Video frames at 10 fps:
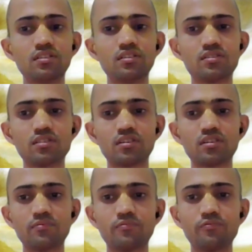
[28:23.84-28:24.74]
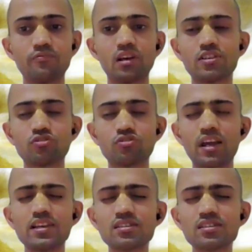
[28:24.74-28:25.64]
It's as soon
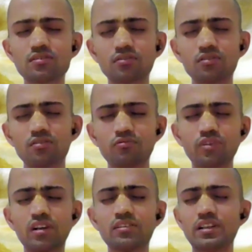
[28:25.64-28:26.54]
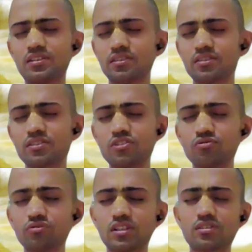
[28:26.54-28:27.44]
as one enters
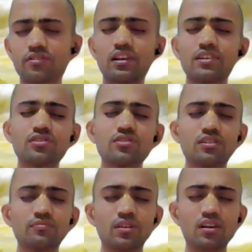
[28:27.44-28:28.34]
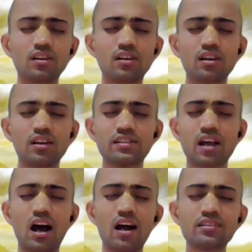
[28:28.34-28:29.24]
into this relationship, his
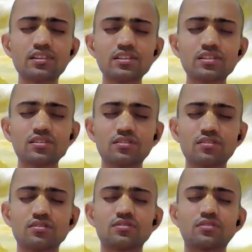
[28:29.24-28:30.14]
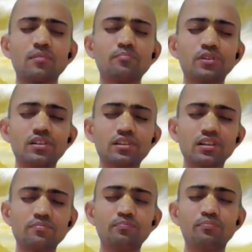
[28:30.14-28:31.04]
heart is
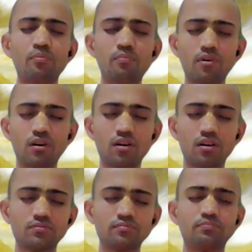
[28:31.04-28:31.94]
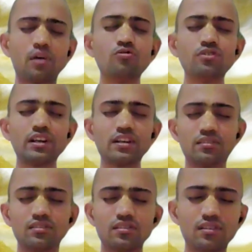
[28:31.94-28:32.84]
completely
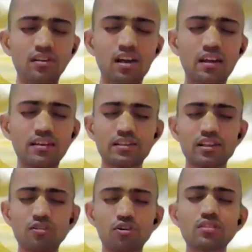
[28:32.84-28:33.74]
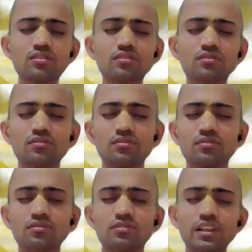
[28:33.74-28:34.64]
bounded and he cannot
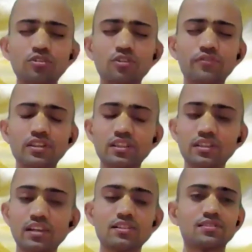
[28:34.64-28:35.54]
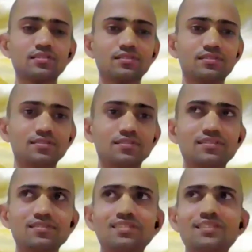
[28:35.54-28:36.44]
think of anything else.
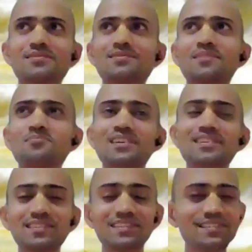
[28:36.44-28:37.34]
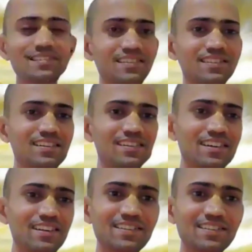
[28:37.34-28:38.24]
He's completely
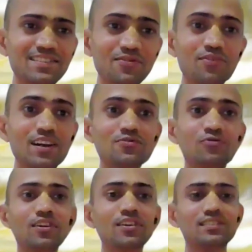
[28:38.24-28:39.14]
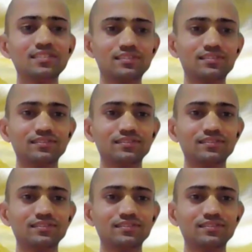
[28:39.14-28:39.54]
in different world.